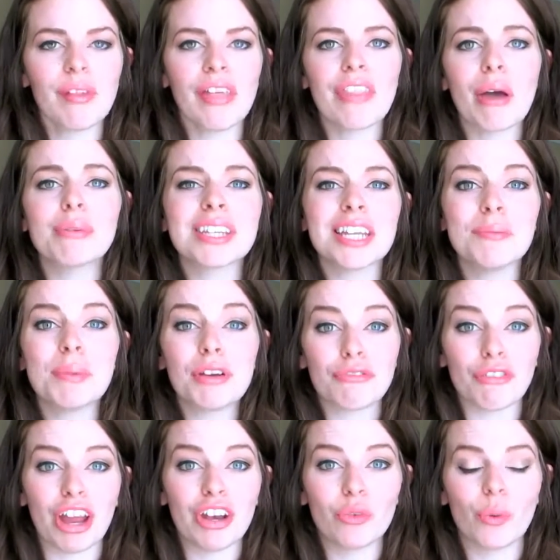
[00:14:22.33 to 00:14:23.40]
That one's going to be a
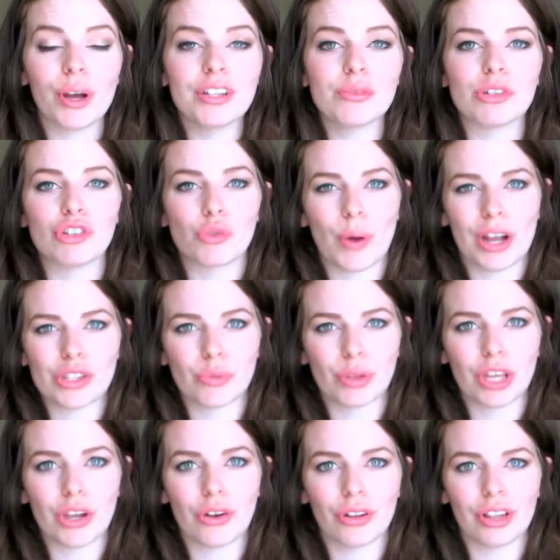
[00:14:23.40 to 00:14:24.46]
friend one, which is why it's
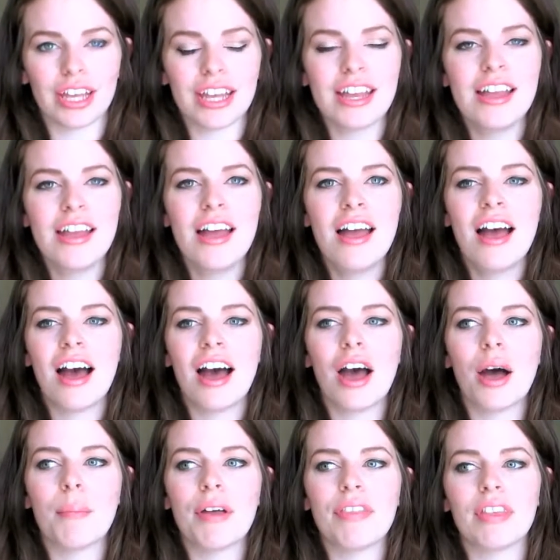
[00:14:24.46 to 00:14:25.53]
really early.
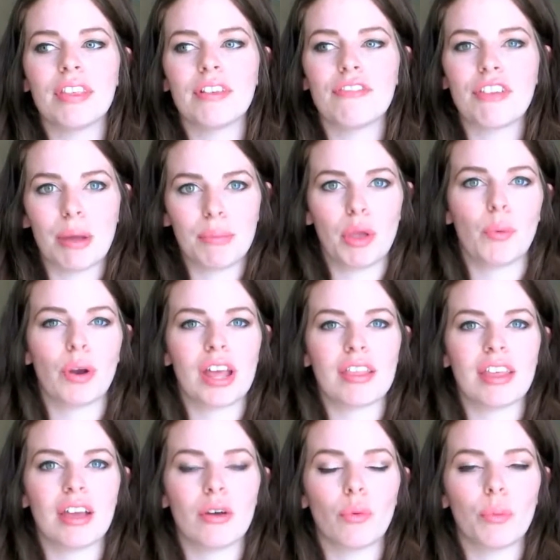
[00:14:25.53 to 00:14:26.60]
And then the family one, I
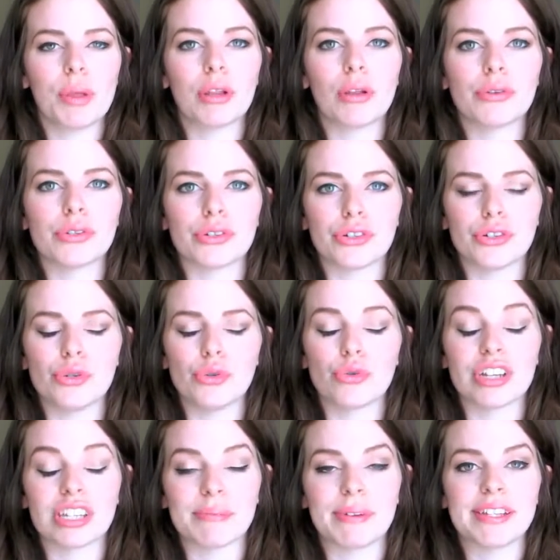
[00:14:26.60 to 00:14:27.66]
think, will be closer to
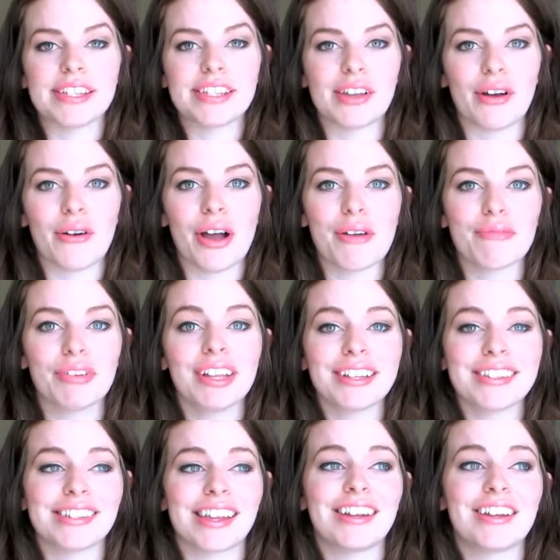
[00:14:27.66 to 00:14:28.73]
Christmas. So I'm really
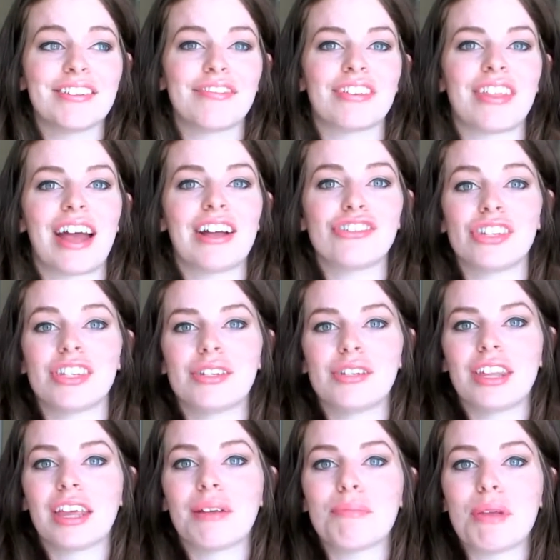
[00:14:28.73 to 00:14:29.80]
excited for that, just
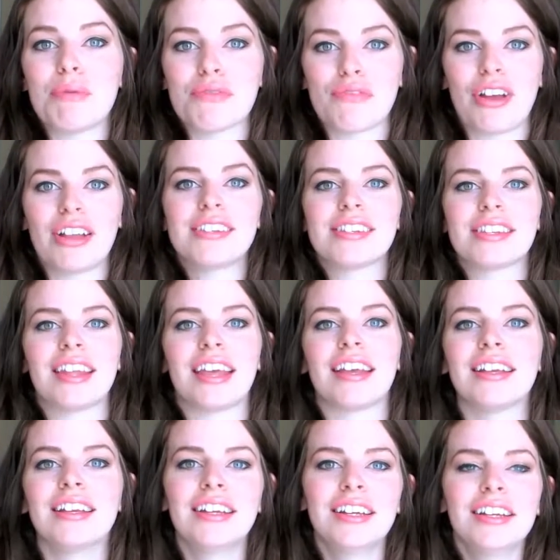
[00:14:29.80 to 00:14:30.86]
to like be with friends and like